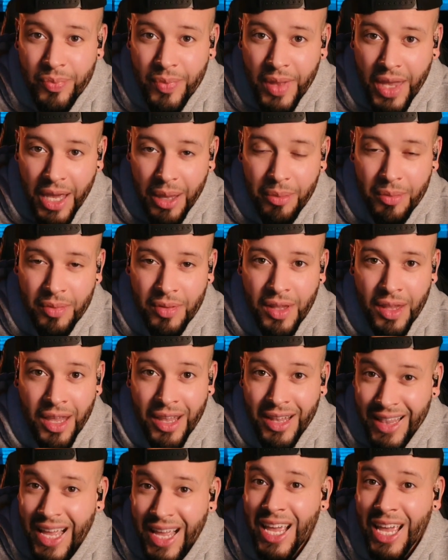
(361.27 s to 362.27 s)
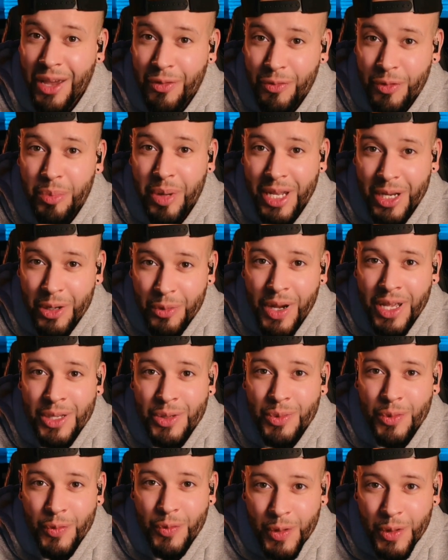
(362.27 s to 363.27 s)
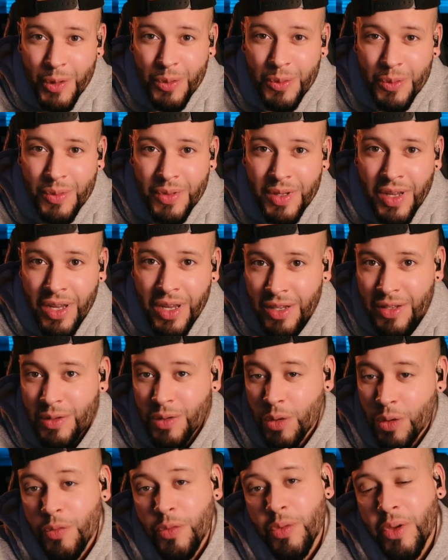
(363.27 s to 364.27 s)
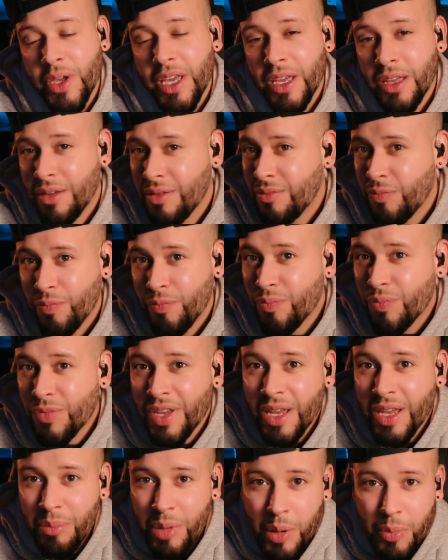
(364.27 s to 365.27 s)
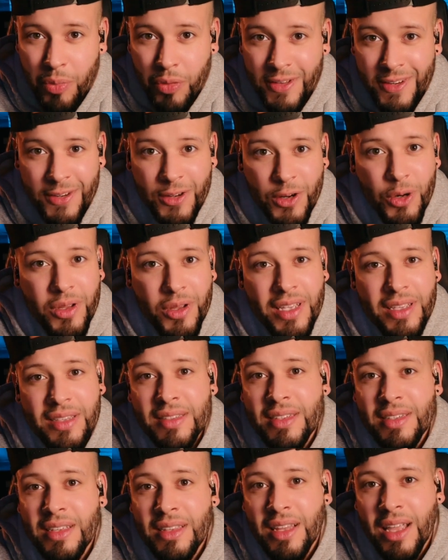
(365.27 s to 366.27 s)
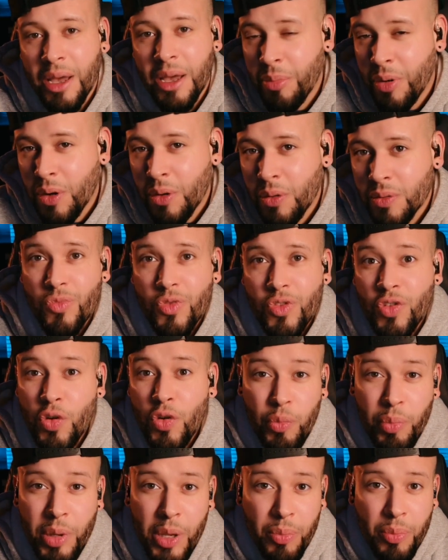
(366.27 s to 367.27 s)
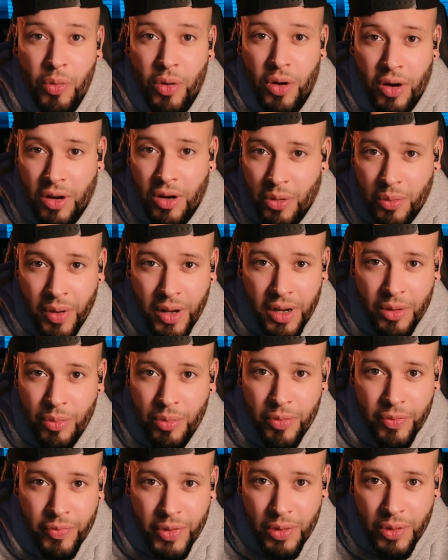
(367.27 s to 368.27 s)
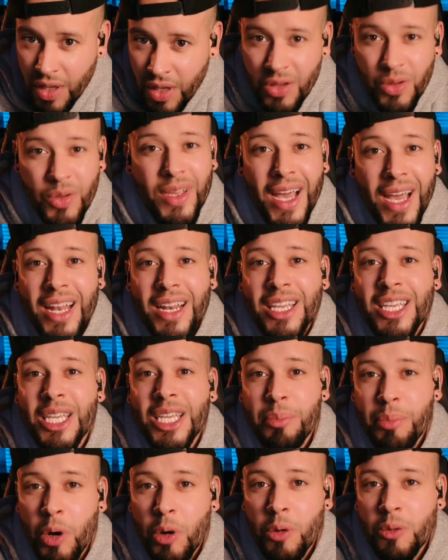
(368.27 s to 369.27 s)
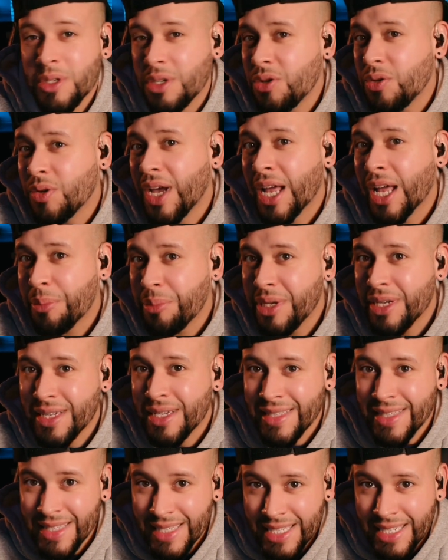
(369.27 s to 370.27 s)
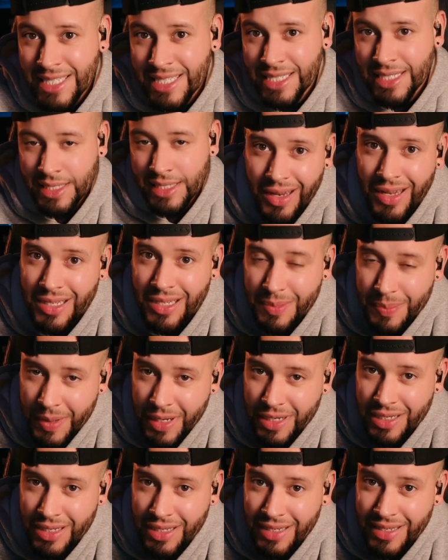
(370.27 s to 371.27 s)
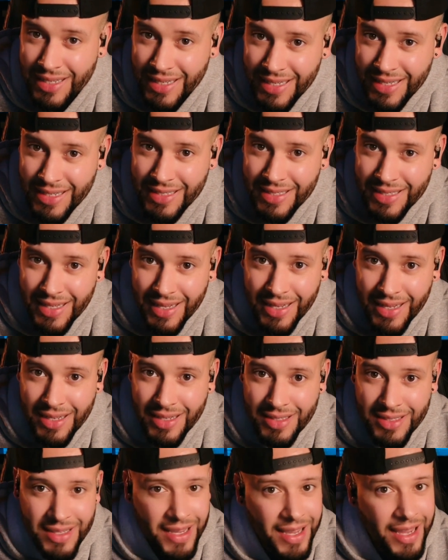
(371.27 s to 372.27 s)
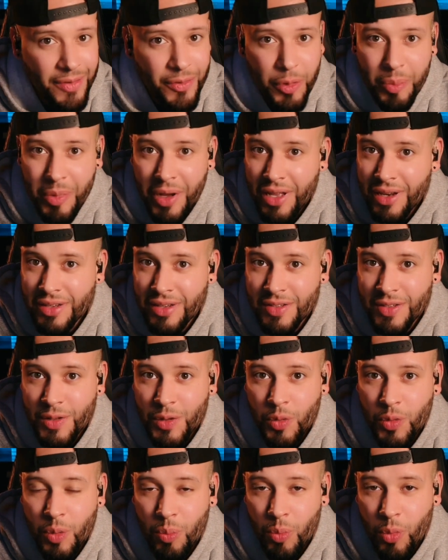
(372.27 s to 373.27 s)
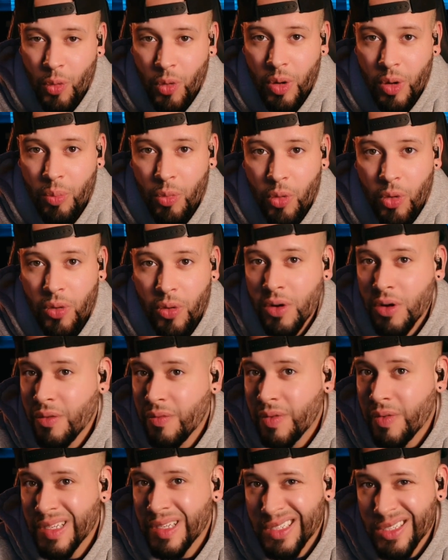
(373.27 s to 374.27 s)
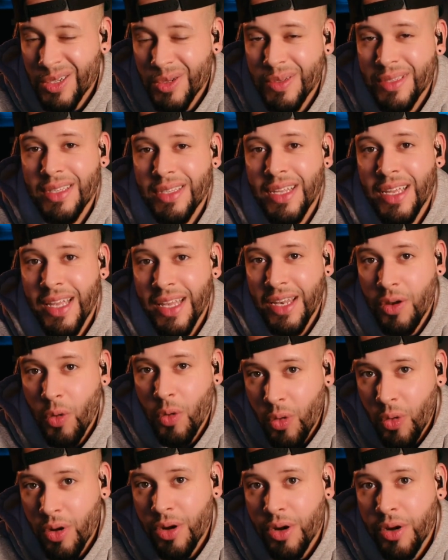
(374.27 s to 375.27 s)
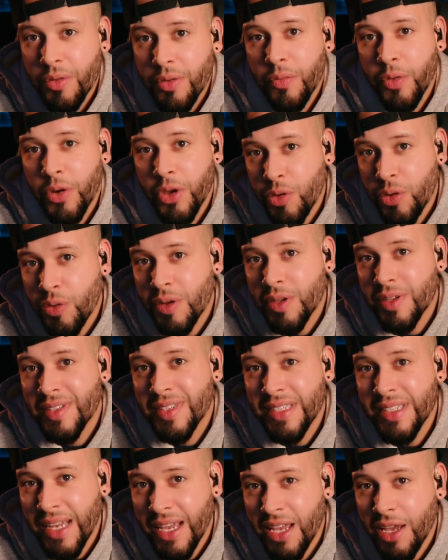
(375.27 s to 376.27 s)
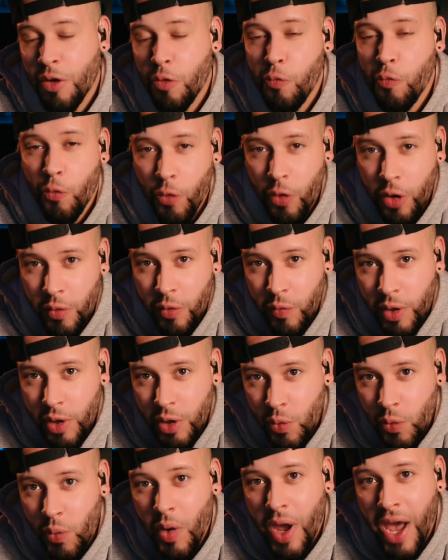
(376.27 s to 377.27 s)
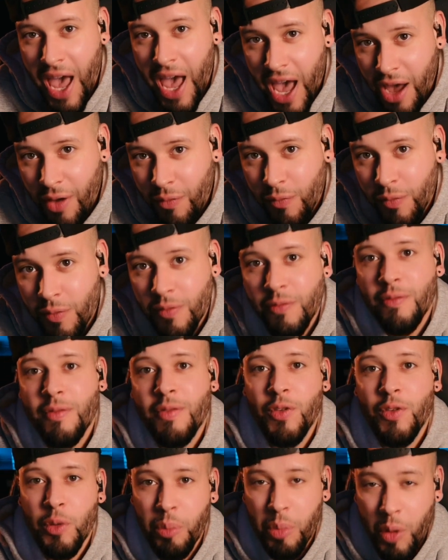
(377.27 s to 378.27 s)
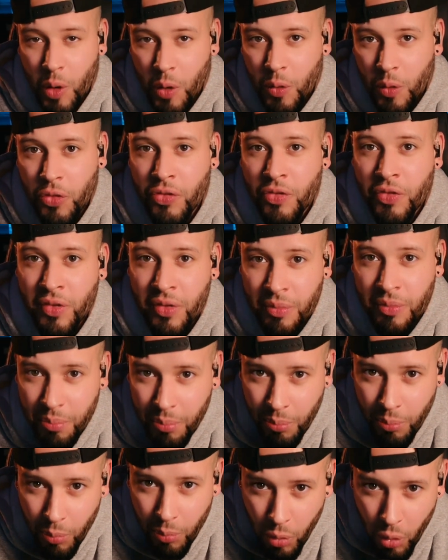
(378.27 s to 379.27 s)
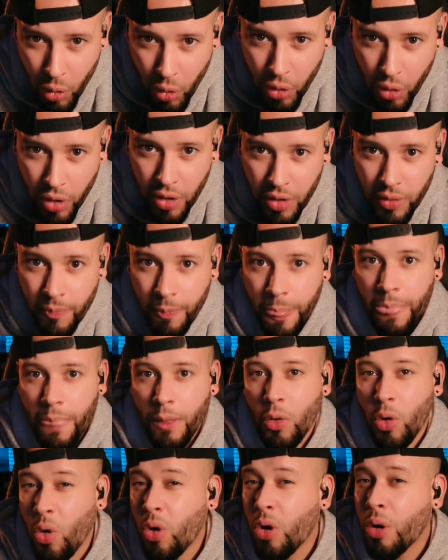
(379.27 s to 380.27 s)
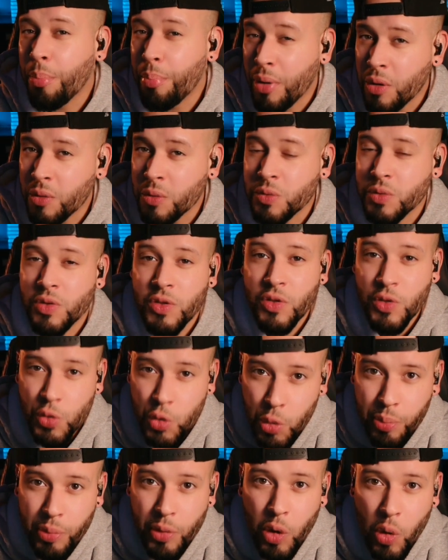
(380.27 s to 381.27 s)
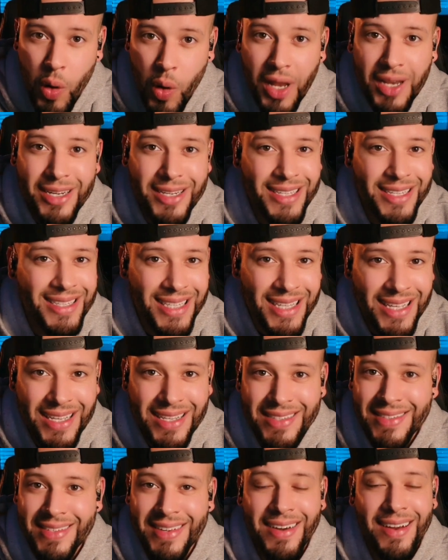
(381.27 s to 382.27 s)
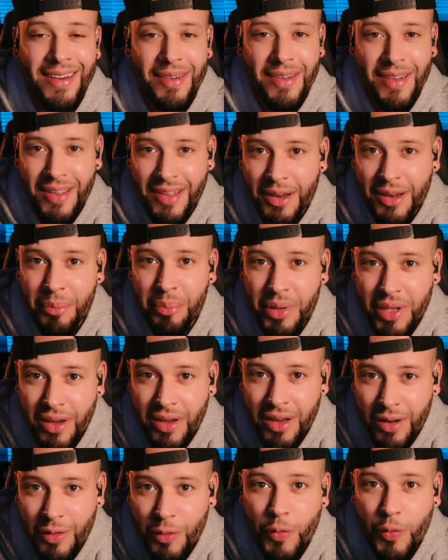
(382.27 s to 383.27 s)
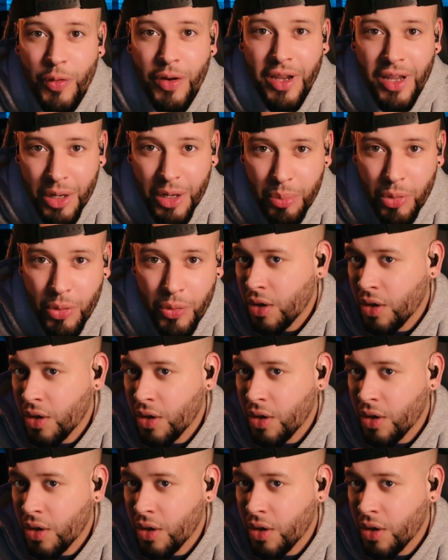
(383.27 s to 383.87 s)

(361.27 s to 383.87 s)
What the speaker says: And not everybody writes reviews. So if you get 10 people in the door that's seen that post, 2 people are going to write a review. You got to keep posting. You got to be consistent, especially these days. Everybody's doing more and more of it. So in order for you to stay in front of it, you have to post more or post super quality things that are going to be unforgettable.